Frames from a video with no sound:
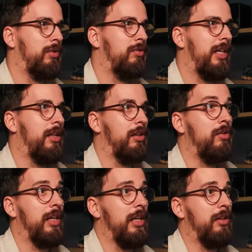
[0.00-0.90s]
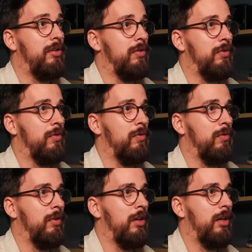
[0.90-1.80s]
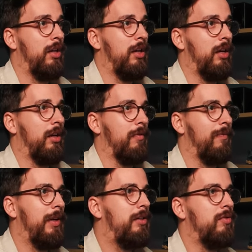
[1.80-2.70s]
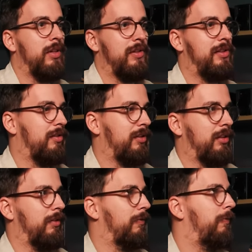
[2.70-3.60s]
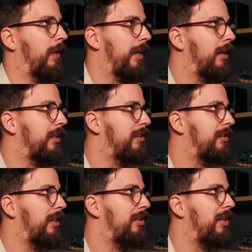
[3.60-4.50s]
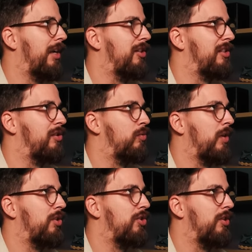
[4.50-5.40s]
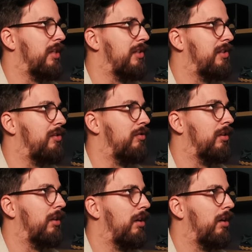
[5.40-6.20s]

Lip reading: take a look into a certain flake. Let's actually switch this to the